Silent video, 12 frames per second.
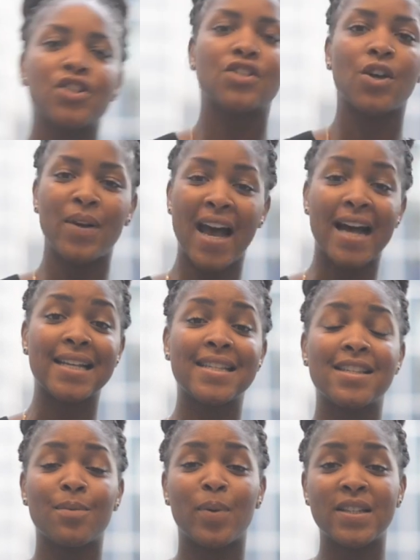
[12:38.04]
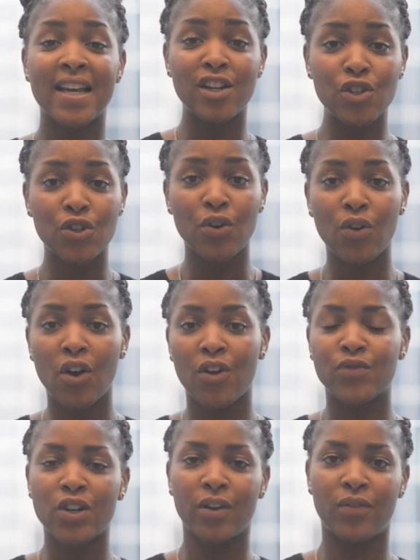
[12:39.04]
So yes, the potential
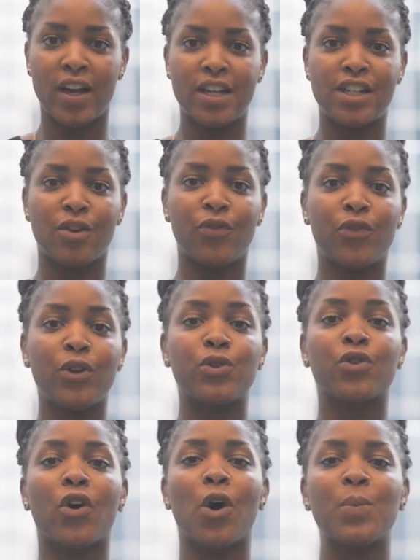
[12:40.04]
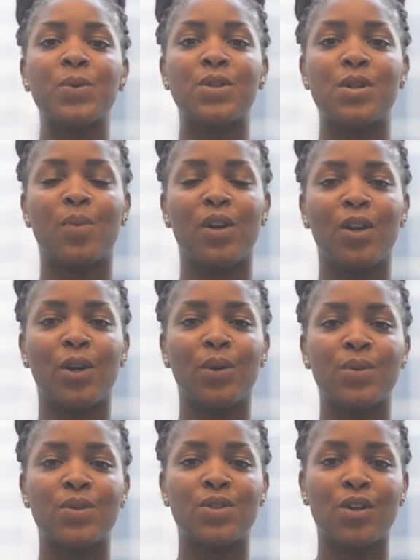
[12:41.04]
of diverting food crops to be
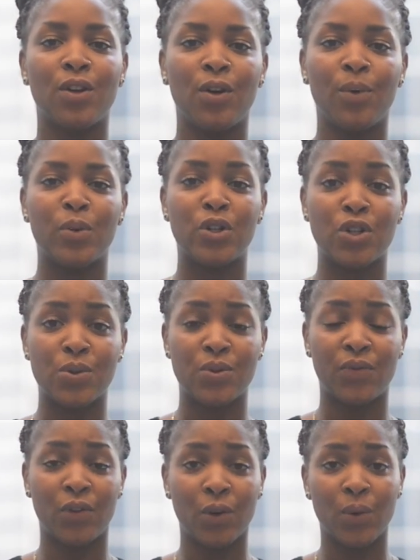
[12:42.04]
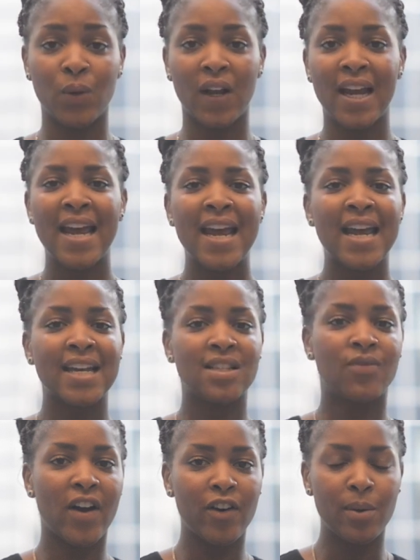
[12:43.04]
used to produce fuel
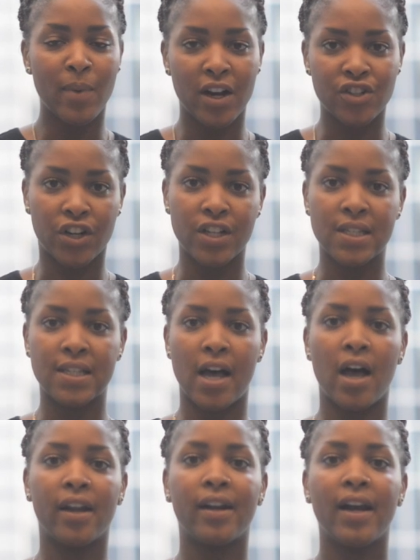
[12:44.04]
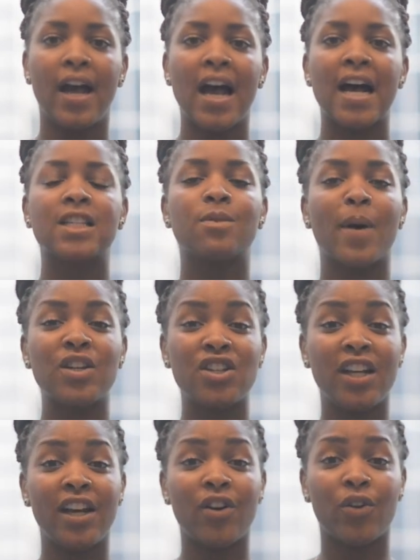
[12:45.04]
is very much a concern,
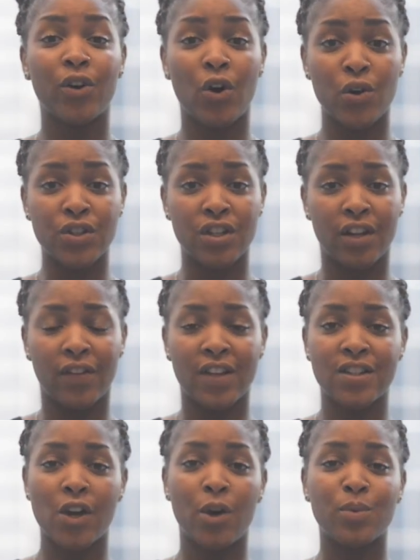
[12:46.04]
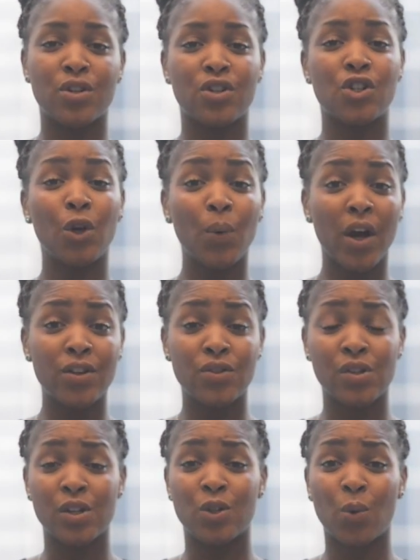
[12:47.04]
especially on a continent that's home to
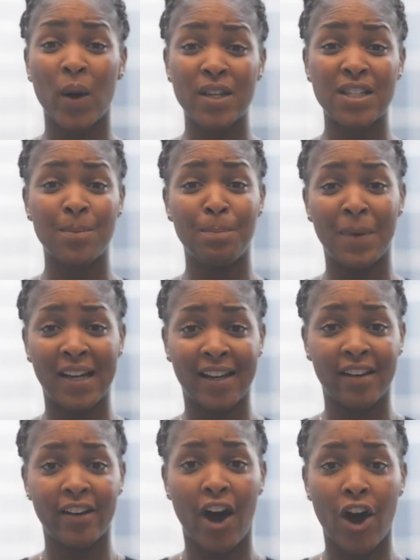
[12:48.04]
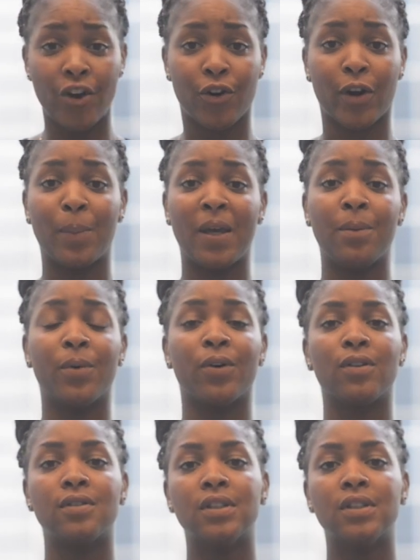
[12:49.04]
220 million hungry people.